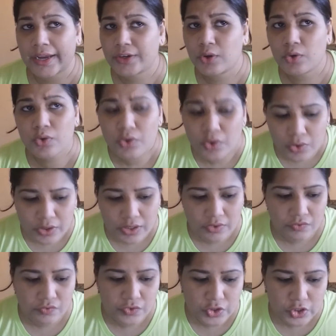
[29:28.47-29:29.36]
I don't know
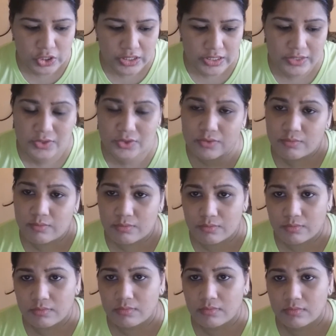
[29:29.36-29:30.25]
if she's
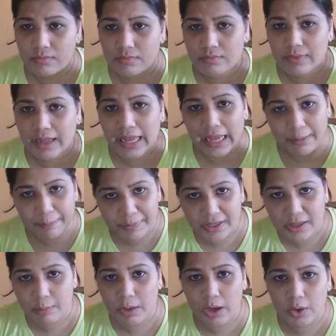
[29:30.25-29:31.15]

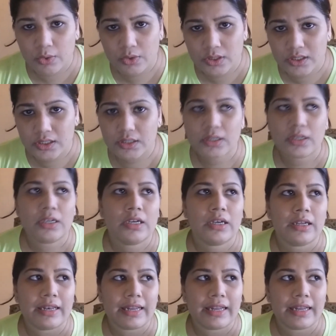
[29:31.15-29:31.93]
happy about it.